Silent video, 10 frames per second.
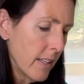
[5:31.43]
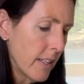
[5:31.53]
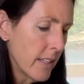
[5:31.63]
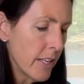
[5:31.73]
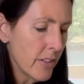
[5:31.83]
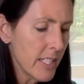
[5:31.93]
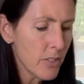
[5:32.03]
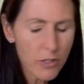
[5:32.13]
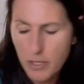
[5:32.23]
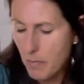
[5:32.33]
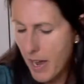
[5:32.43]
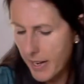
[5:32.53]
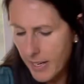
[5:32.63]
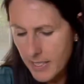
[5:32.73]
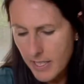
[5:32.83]
you know, these are just
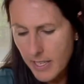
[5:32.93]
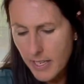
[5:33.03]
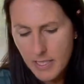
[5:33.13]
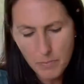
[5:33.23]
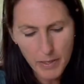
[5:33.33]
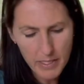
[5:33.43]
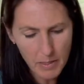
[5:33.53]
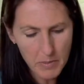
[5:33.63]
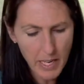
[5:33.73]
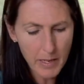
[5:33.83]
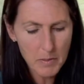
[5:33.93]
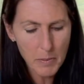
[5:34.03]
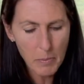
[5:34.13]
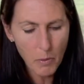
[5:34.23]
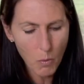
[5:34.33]
my ideas, but sometimes
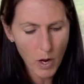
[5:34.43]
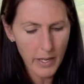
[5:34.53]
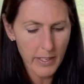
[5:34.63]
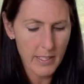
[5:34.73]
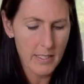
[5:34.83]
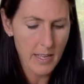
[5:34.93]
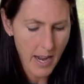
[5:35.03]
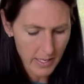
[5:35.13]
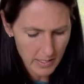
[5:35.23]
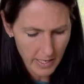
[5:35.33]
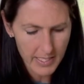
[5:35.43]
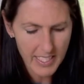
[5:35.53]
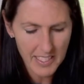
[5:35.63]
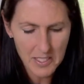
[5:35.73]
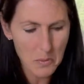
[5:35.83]
people want exact
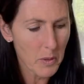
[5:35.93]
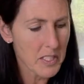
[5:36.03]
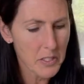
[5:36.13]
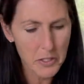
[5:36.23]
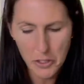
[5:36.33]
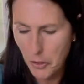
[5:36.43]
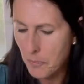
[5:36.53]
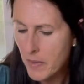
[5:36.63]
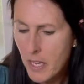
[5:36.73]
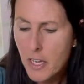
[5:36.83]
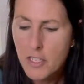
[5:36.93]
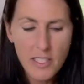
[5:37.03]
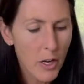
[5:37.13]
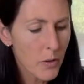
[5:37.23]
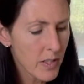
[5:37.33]
ideas what to do.
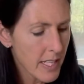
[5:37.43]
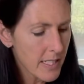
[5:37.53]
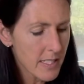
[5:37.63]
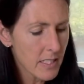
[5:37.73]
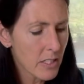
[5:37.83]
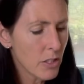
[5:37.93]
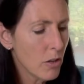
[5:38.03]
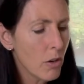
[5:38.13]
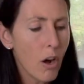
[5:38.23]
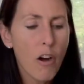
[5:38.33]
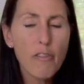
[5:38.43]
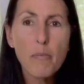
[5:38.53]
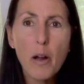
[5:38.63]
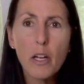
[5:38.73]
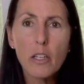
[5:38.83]
So these little golf
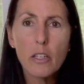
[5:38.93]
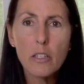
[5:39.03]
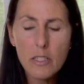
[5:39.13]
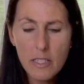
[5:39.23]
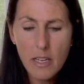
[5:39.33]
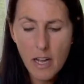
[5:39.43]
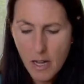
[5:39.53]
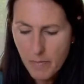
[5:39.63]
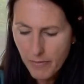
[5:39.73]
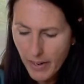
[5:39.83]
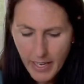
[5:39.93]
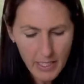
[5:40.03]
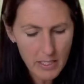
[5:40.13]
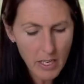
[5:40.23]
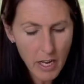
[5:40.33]
markers, if I
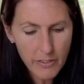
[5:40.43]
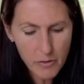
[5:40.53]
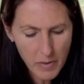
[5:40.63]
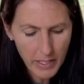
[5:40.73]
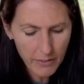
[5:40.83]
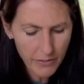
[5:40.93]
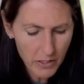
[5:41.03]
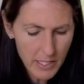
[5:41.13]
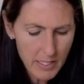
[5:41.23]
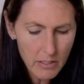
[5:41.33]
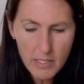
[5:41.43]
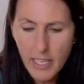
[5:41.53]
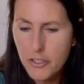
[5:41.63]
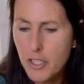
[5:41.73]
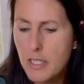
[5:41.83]
had a ton of them, I could fill these little
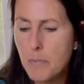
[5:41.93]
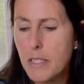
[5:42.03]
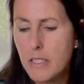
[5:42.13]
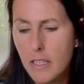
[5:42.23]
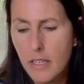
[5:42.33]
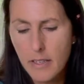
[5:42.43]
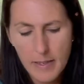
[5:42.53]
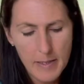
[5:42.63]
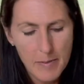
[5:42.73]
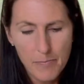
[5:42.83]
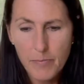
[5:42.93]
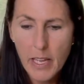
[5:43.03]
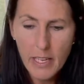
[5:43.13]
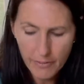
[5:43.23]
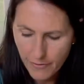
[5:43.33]
sections, but to
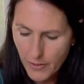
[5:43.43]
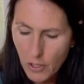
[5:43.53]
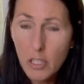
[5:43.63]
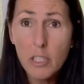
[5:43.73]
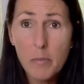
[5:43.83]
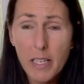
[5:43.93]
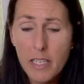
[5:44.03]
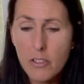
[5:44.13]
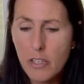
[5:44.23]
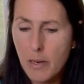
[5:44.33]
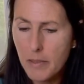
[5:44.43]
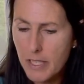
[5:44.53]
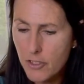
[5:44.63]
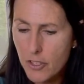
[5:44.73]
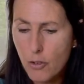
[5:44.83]
make it fill a little bit easier, I'm
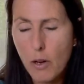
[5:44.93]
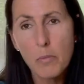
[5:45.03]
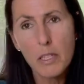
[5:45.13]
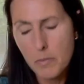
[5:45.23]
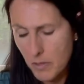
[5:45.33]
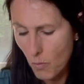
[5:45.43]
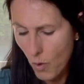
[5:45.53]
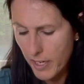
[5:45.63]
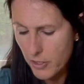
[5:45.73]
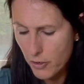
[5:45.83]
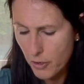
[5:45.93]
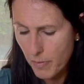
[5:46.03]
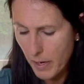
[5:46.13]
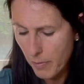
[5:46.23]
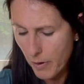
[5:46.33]
gonna just crumble up some white tissue
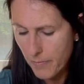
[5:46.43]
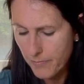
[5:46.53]
paper,